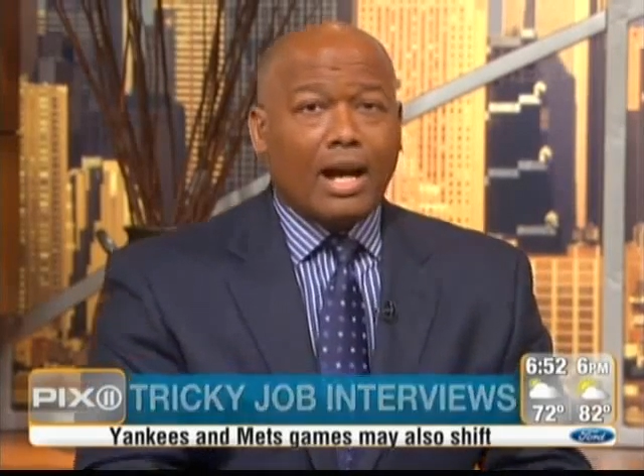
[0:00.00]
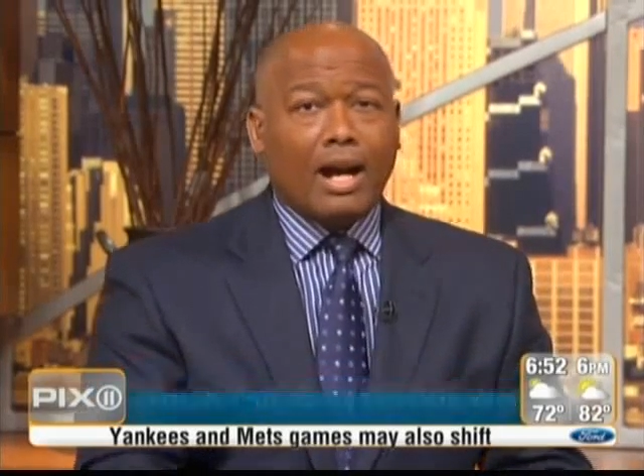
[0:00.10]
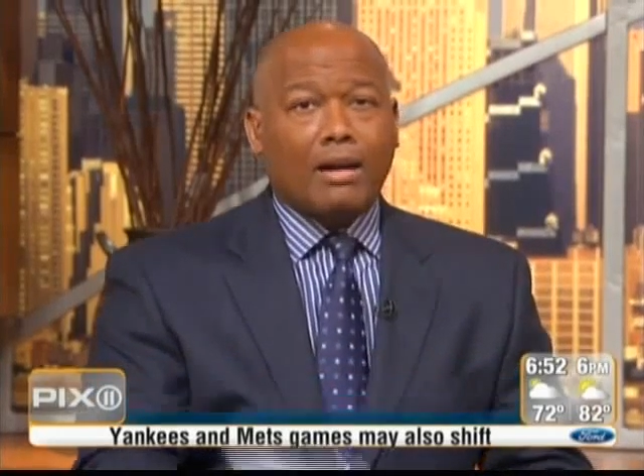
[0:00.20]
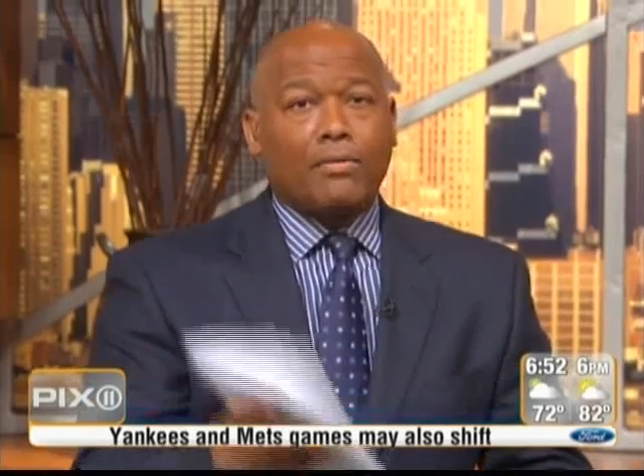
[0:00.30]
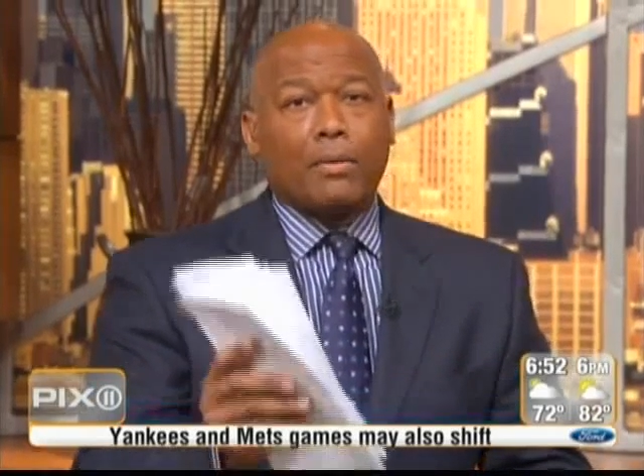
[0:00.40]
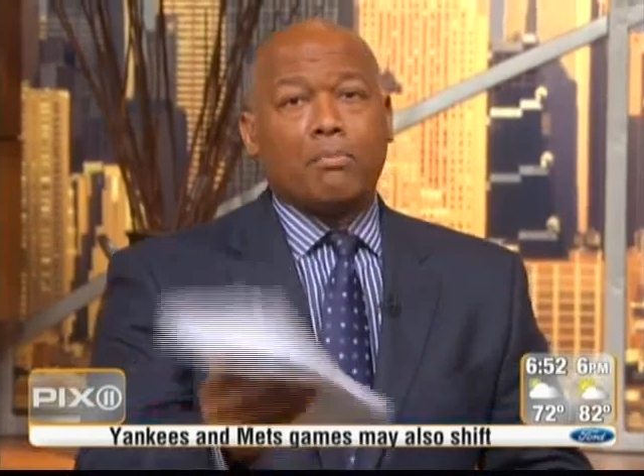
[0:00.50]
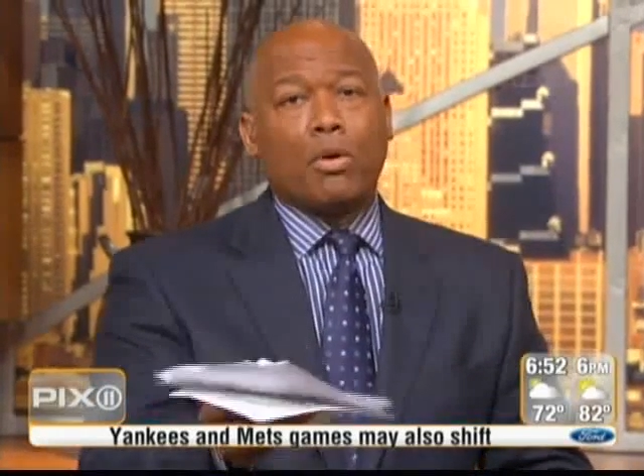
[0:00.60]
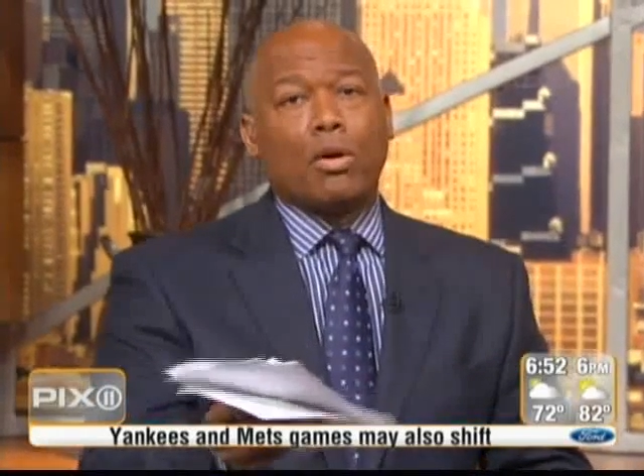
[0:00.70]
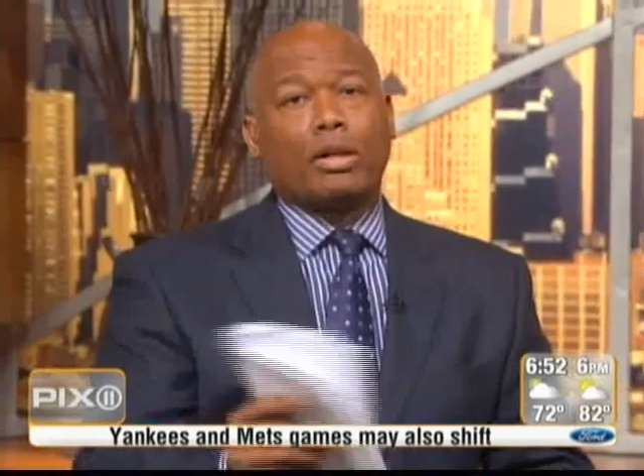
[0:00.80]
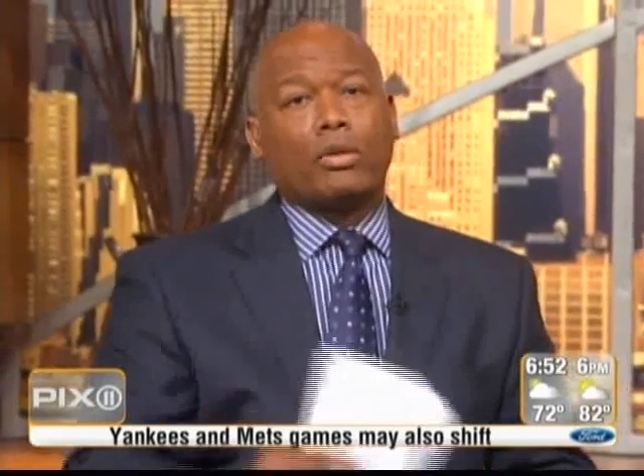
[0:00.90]
Uh, for
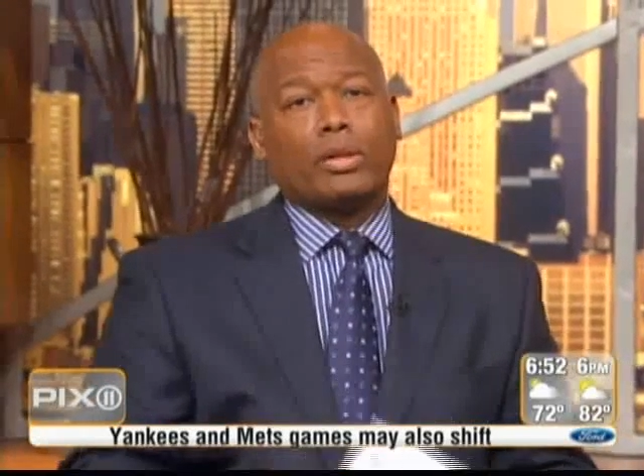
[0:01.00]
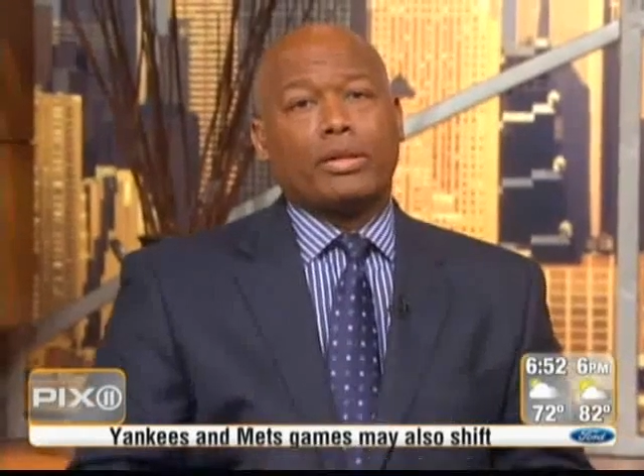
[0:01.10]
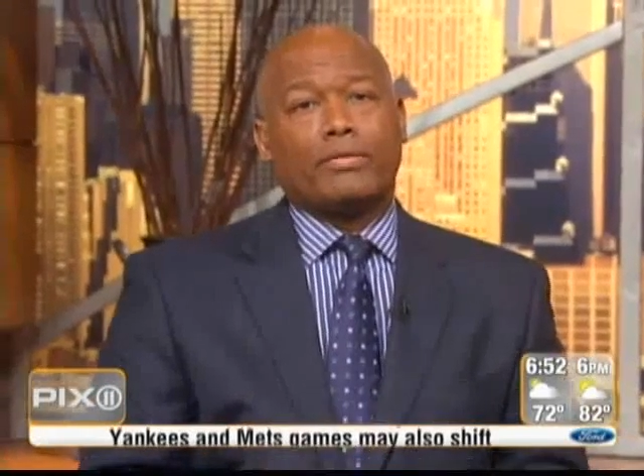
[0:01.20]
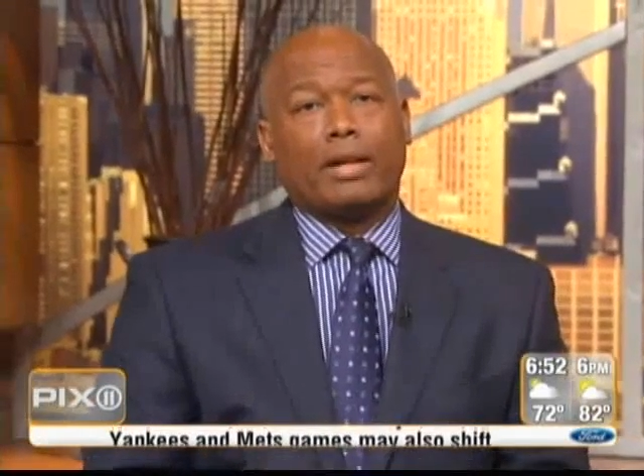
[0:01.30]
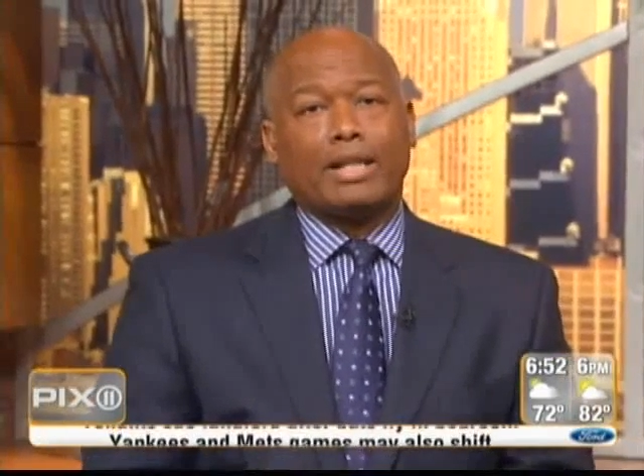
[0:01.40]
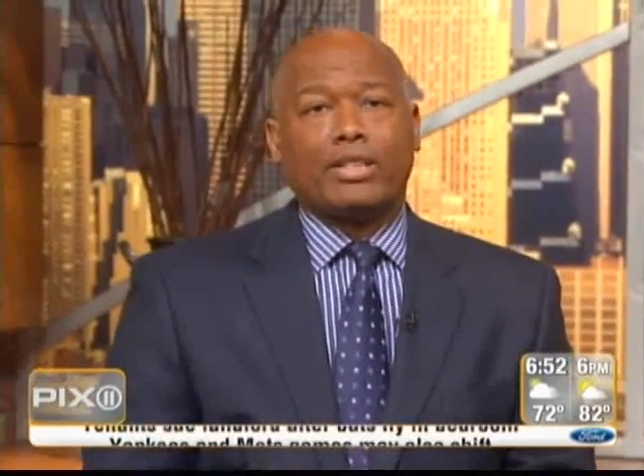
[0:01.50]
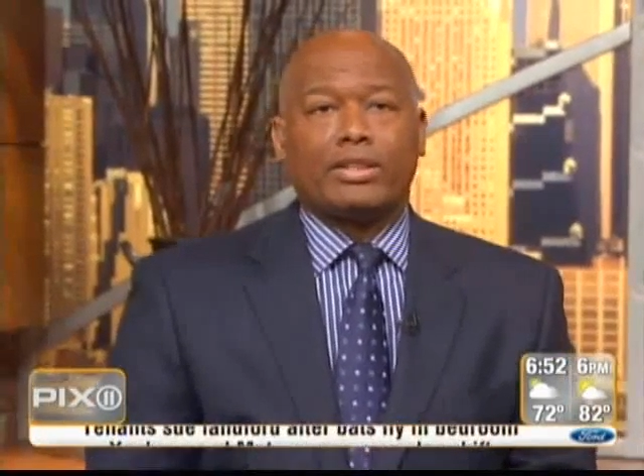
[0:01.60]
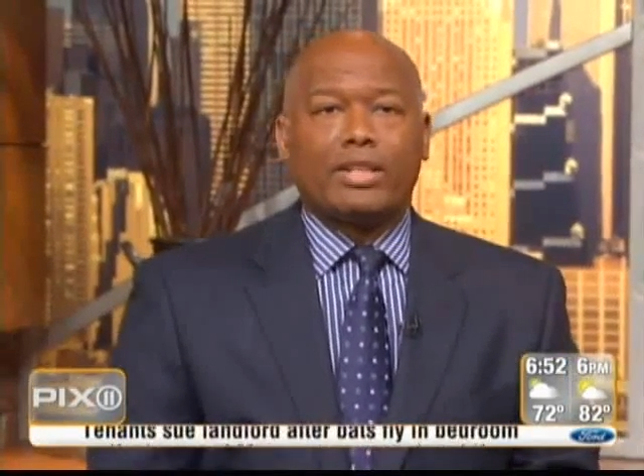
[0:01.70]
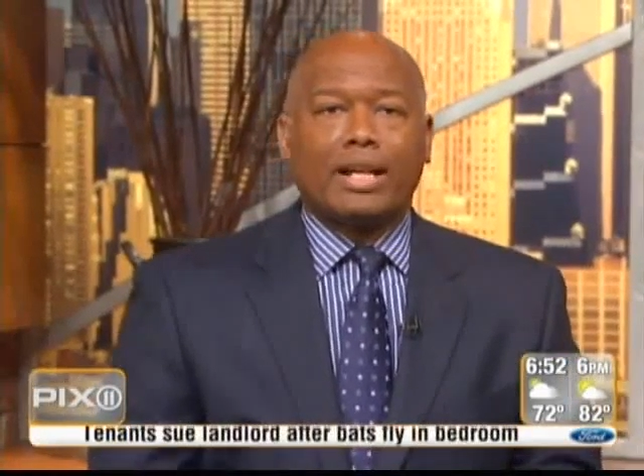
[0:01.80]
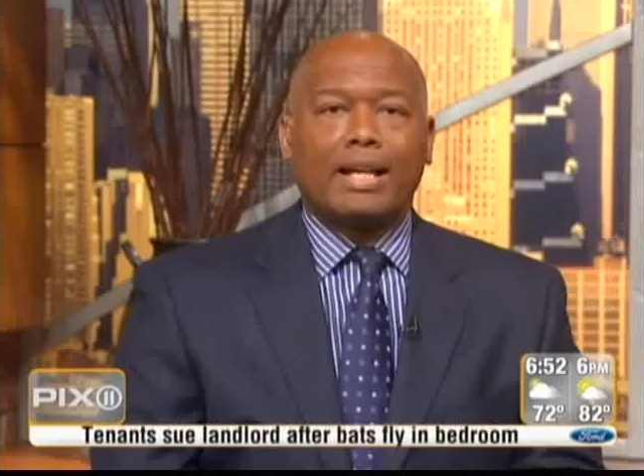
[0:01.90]
more career advice, you
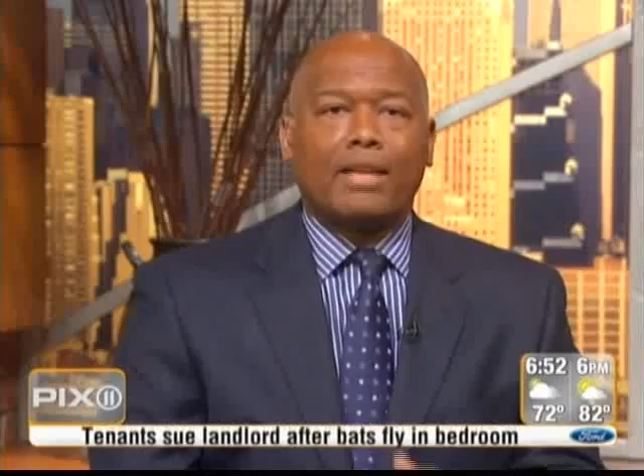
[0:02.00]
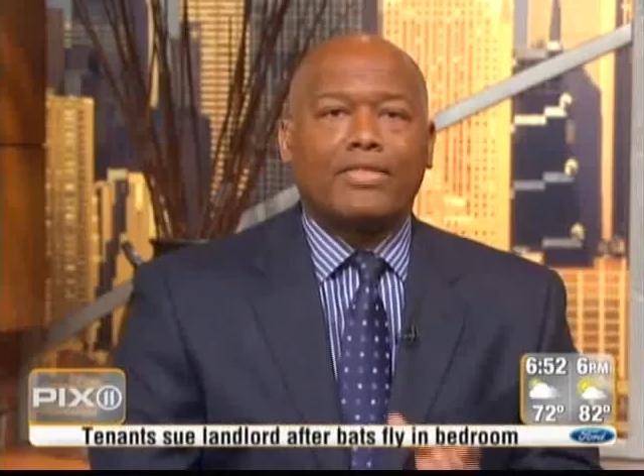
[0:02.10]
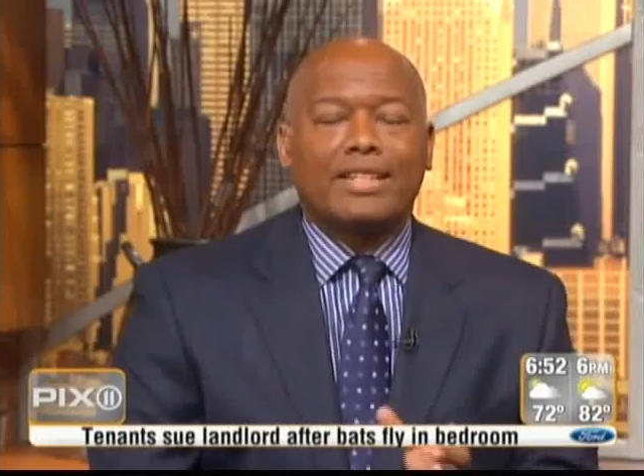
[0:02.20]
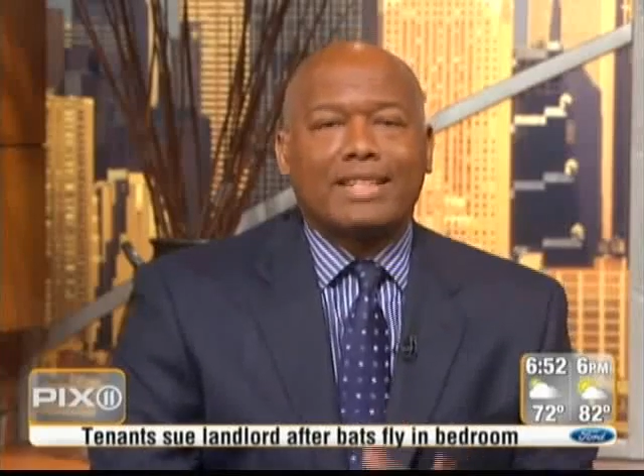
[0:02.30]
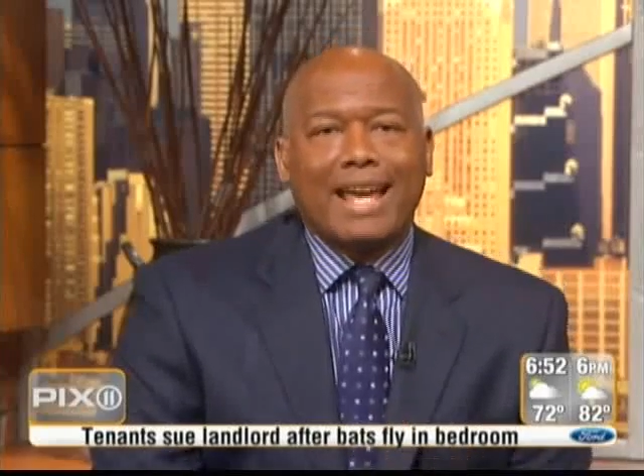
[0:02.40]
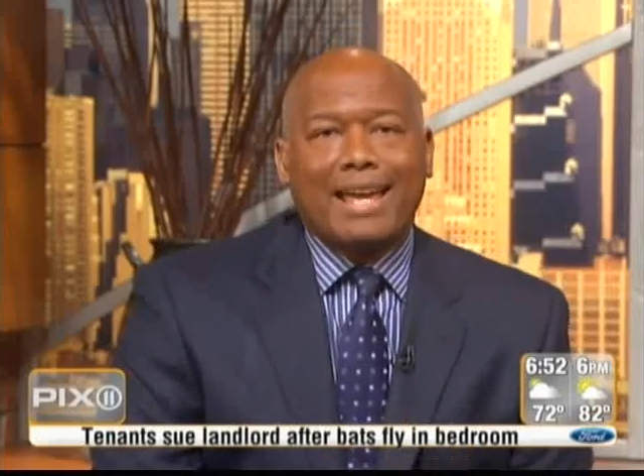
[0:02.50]
can check out the